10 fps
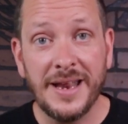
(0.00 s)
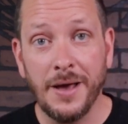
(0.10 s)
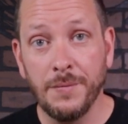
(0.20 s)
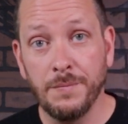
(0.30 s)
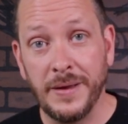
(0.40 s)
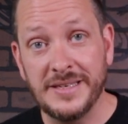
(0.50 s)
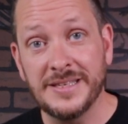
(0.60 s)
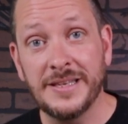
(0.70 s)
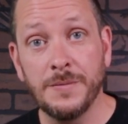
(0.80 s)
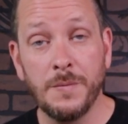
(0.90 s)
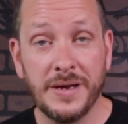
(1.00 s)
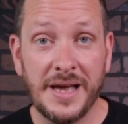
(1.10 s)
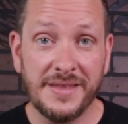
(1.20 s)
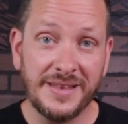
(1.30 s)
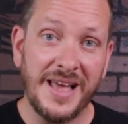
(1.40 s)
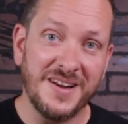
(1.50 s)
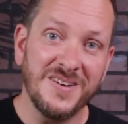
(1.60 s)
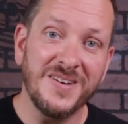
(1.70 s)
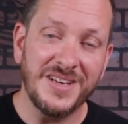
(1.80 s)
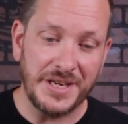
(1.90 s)
Now, basically when we got the glider
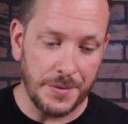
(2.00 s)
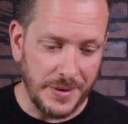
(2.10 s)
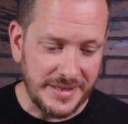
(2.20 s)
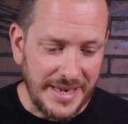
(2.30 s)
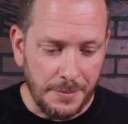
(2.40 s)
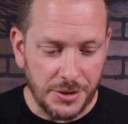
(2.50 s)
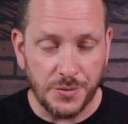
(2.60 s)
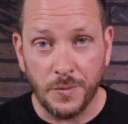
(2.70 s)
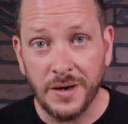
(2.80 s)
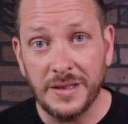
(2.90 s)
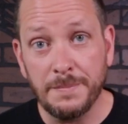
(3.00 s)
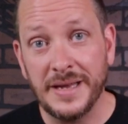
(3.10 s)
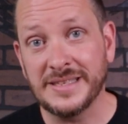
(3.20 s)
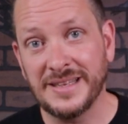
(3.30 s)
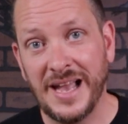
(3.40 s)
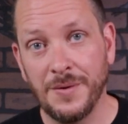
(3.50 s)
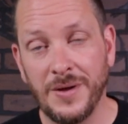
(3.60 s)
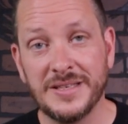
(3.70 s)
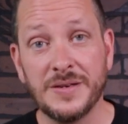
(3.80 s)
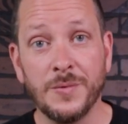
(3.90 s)
earlier, we established where the best glide
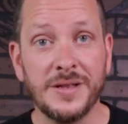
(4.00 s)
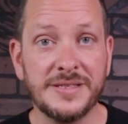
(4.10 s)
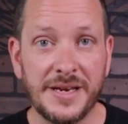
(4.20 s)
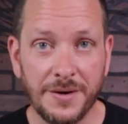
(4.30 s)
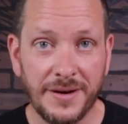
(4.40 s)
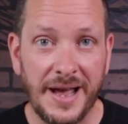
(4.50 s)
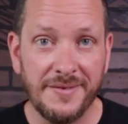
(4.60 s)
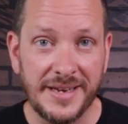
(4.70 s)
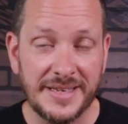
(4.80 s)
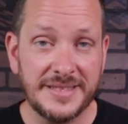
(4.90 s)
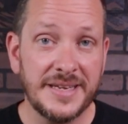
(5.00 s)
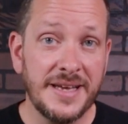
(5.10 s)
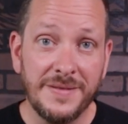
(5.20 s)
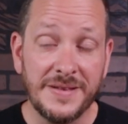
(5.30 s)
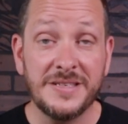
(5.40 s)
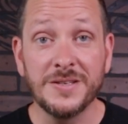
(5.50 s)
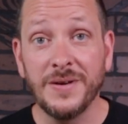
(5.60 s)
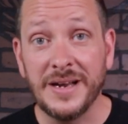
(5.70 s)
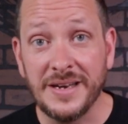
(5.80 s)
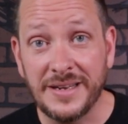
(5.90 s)
was and where the center of gravity is. This is a
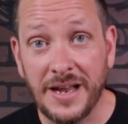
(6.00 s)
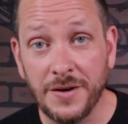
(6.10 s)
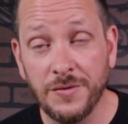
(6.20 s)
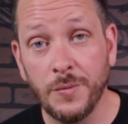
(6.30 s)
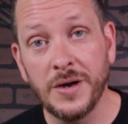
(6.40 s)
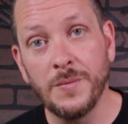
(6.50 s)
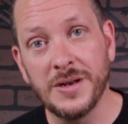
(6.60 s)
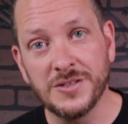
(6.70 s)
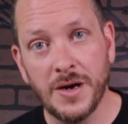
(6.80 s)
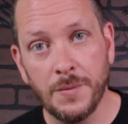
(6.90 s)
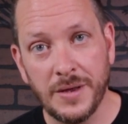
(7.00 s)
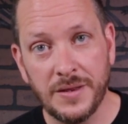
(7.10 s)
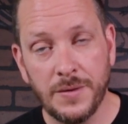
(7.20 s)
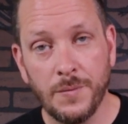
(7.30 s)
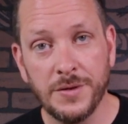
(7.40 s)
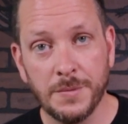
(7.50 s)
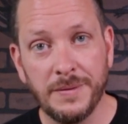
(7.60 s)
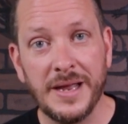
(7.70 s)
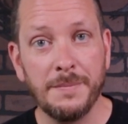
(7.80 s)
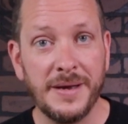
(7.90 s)
great indicator for where you want to start with, with your
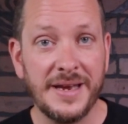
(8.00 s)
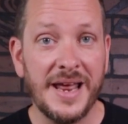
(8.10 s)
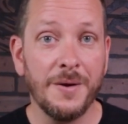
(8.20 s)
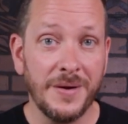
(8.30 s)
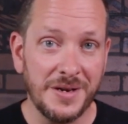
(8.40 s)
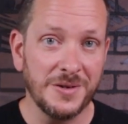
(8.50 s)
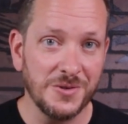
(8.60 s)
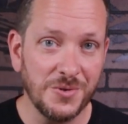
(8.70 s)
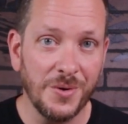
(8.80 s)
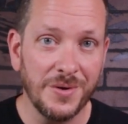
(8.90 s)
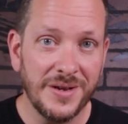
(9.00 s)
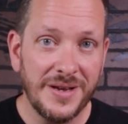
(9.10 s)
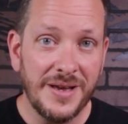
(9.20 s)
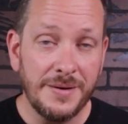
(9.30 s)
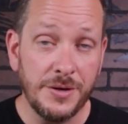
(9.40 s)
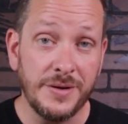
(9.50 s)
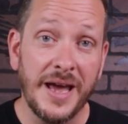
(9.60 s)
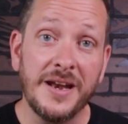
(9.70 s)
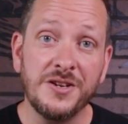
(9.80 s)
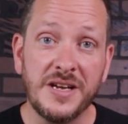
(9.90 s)
plane being now radio controlled. You
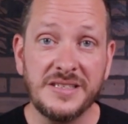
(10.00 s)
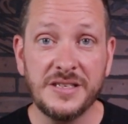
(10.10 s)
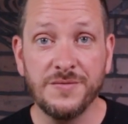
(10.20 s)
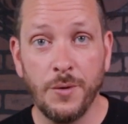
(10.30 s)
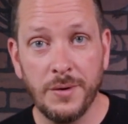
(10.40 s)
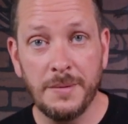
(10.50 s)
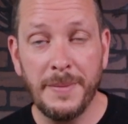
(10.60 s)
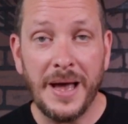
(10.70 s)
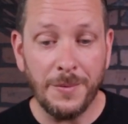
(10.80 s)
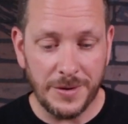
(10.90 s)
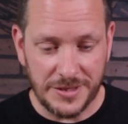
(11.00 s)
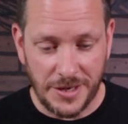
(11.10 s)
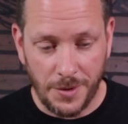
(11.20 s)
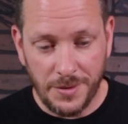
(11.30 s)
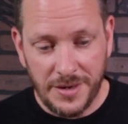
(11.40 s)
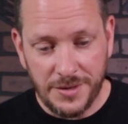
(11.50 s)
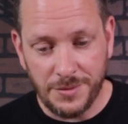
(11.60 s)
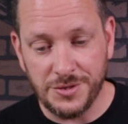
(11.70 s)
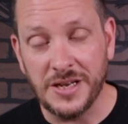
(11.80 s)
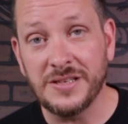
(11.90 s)
can adjust this forward and backwards though,
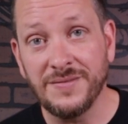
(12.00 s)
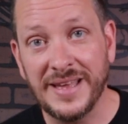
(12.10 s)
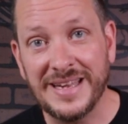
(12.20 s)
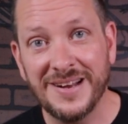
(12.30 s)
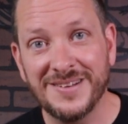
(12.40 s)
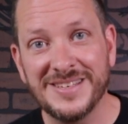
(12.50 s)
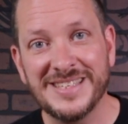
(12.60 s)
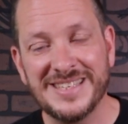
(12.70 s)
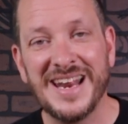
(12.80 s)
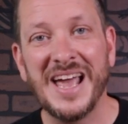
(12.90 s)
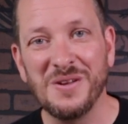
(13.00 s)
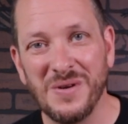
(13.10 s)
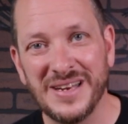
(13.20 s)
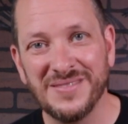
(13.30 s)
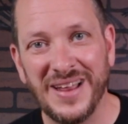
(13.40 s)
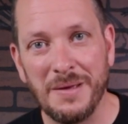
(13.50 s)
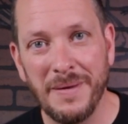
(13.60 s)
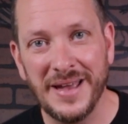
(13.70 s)
to adjust the flight characteristics on how you want it to fly